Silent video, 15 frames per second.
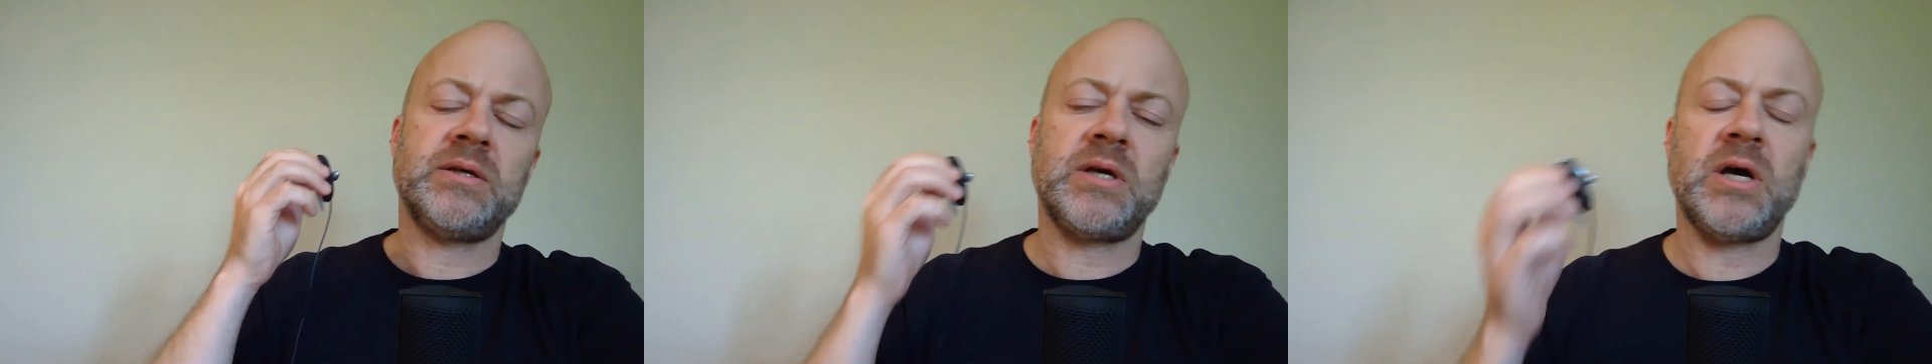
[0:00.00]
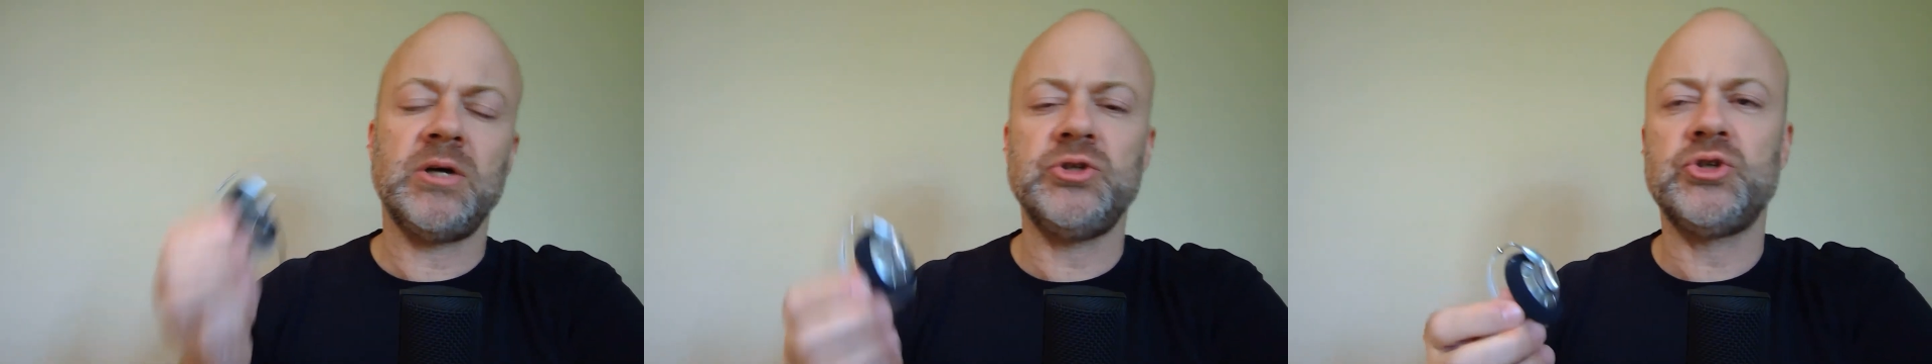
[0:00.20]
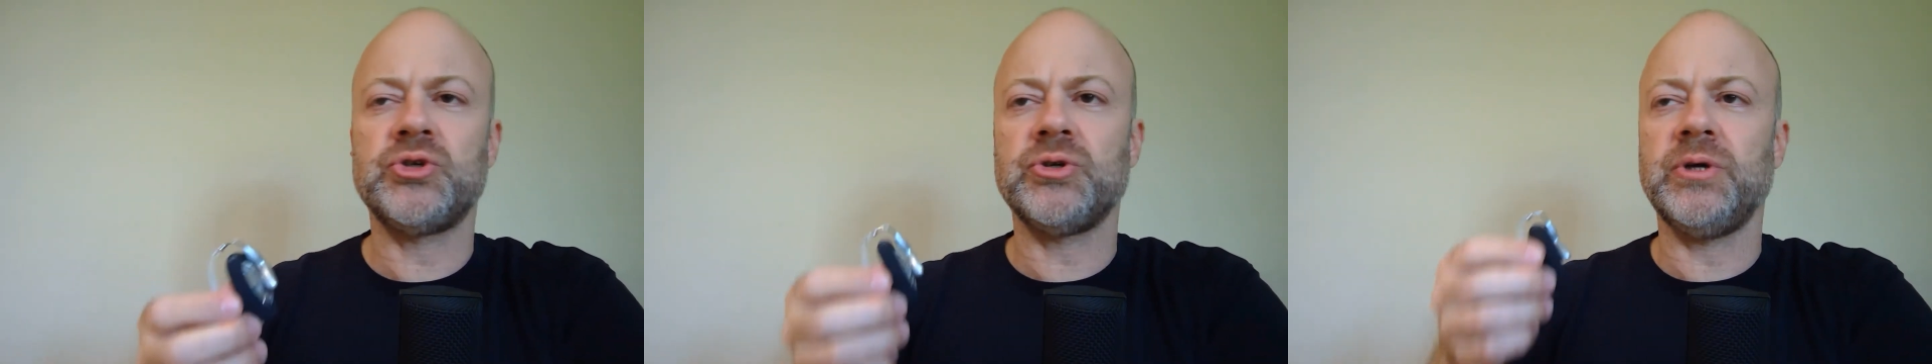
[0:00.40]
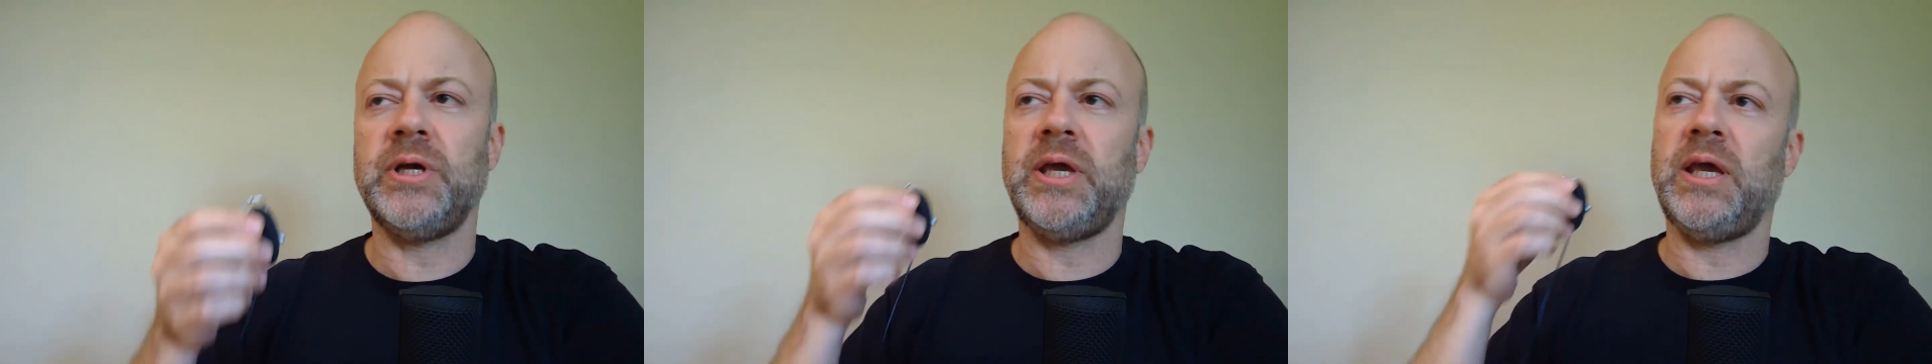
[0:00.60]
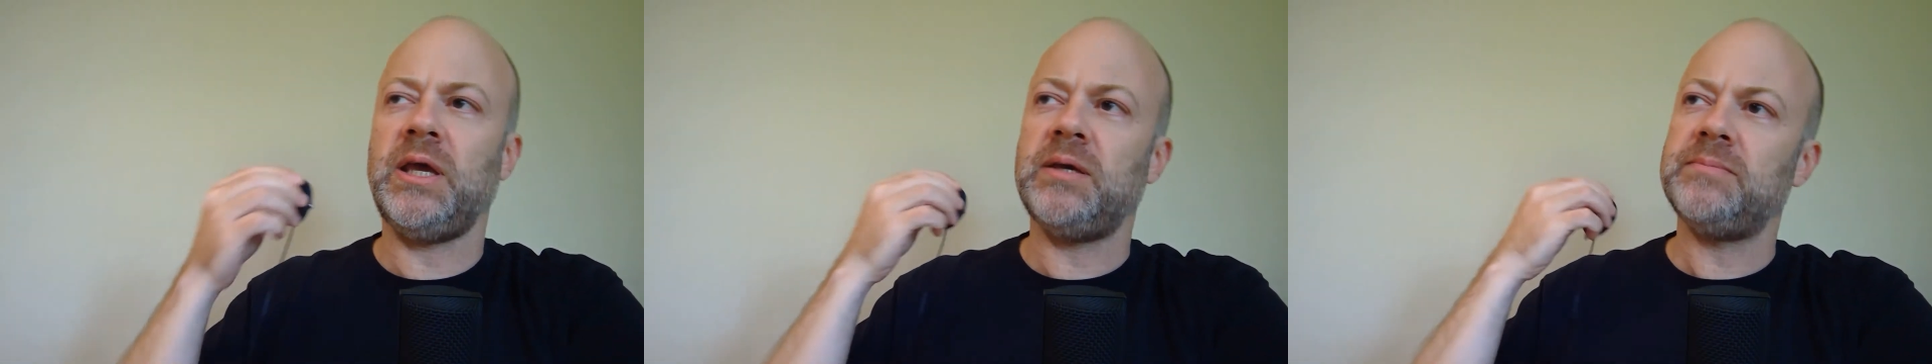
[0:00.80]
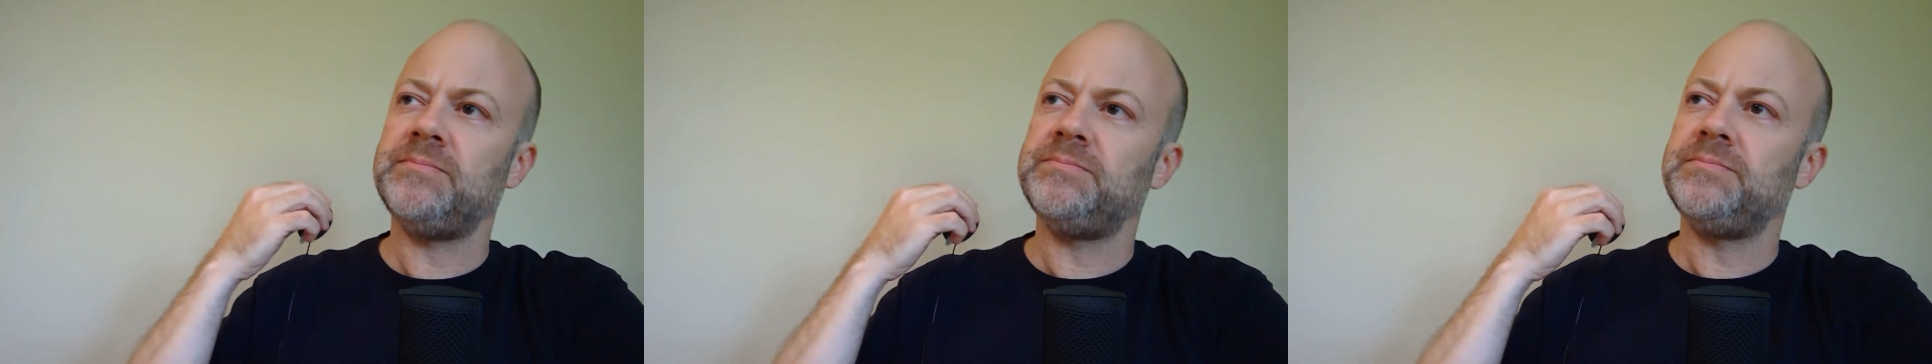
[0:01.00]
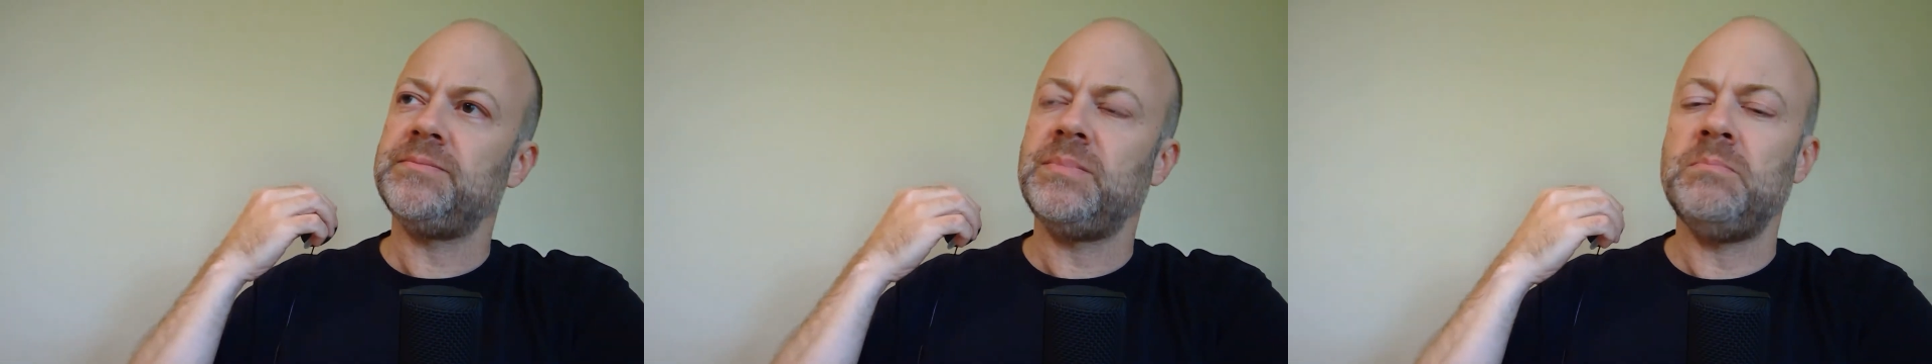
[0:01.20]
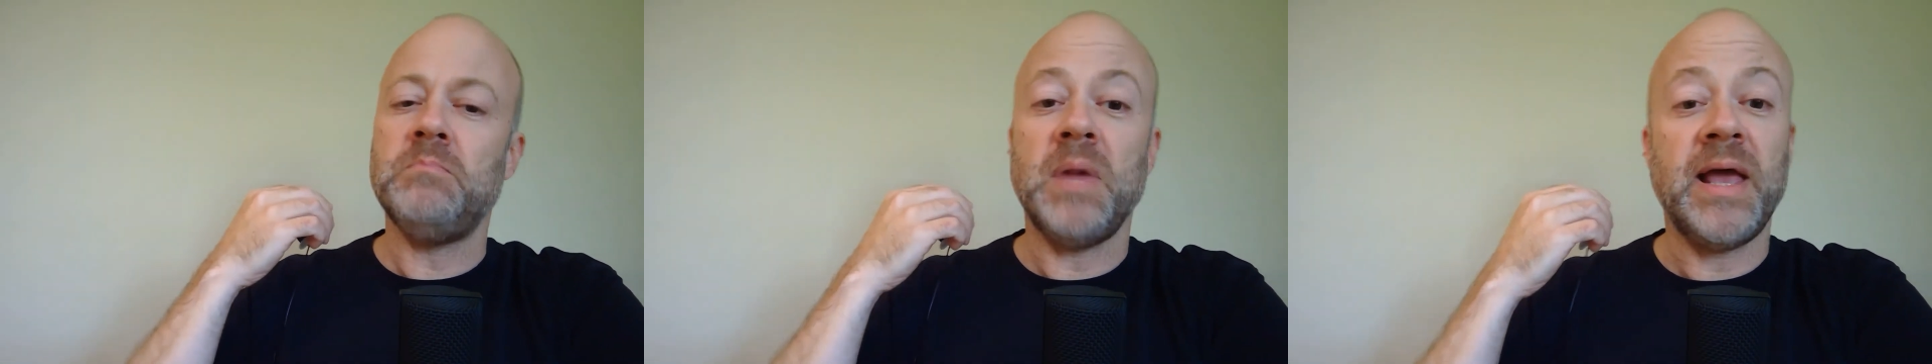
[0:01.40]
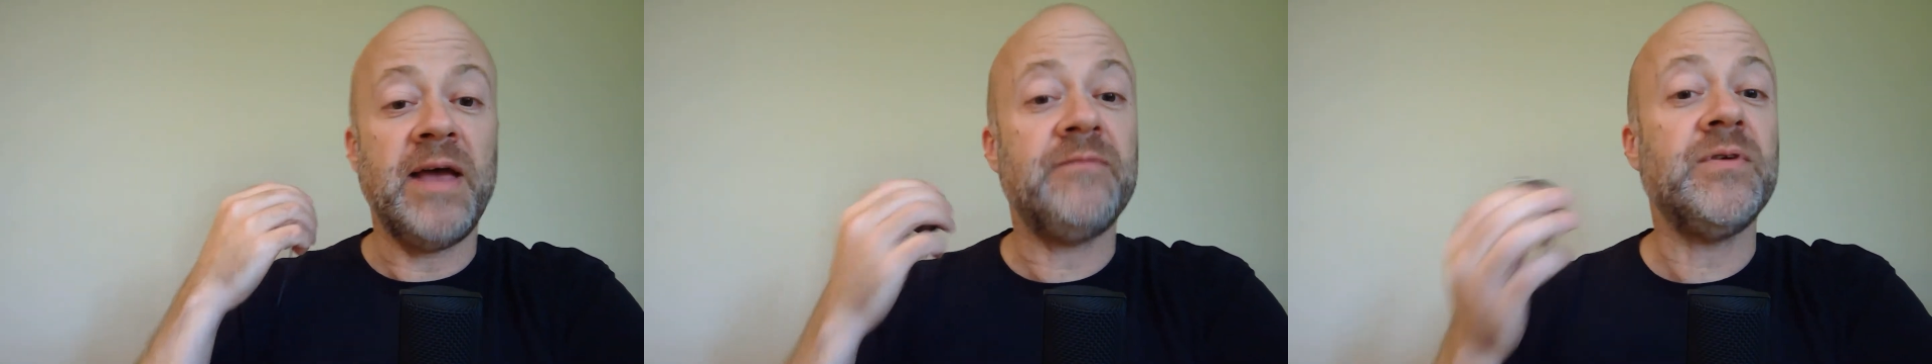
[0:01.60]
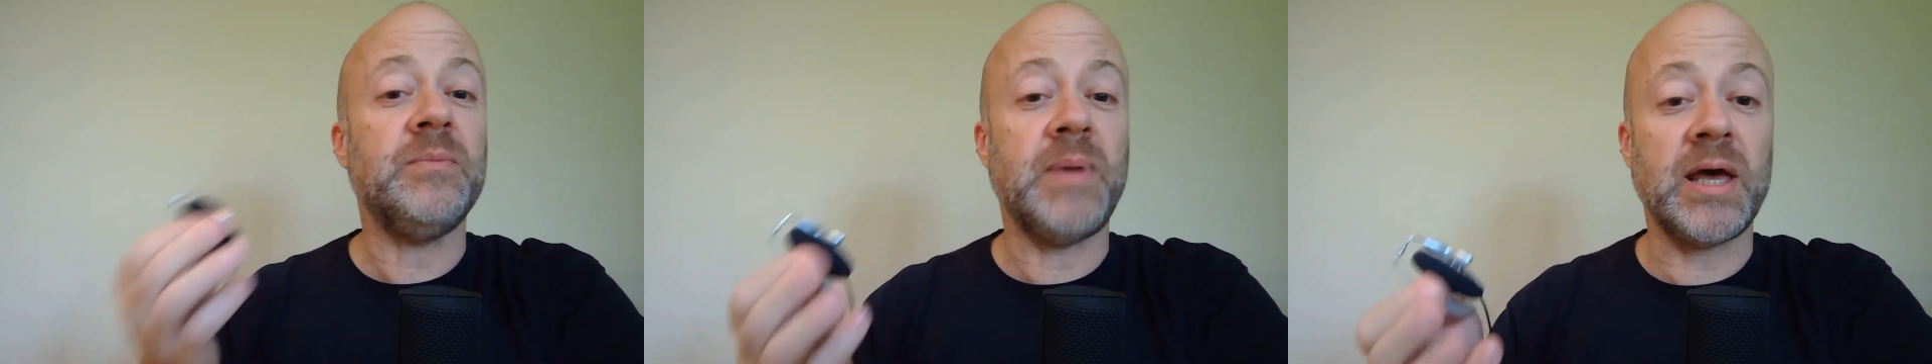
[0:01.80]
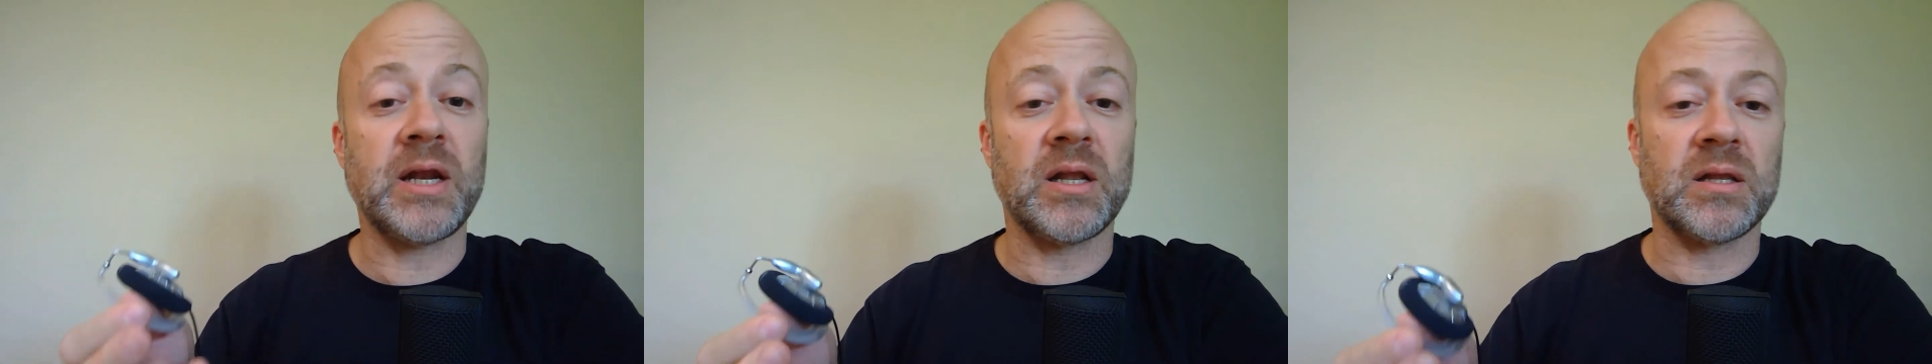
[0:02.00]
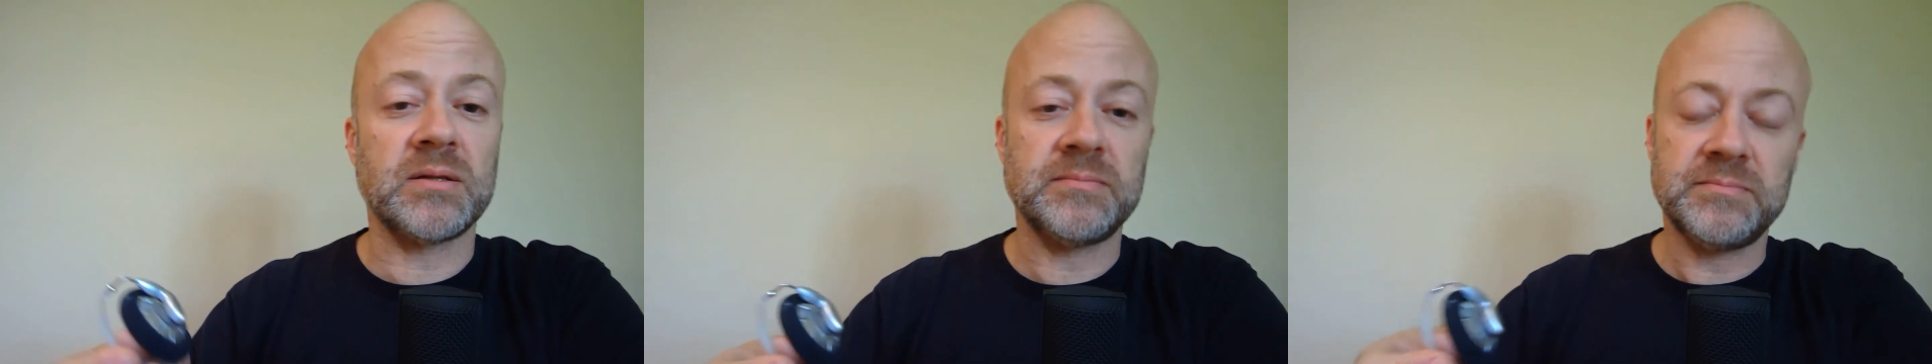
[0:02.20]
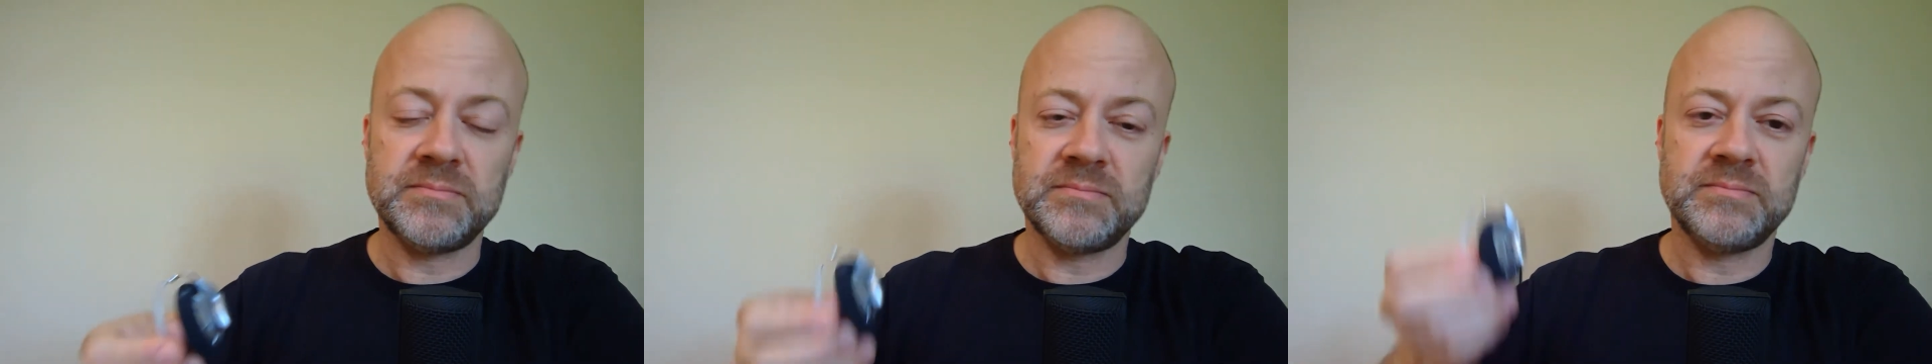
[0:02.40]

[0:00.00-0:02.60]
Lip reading: country, heavy metal,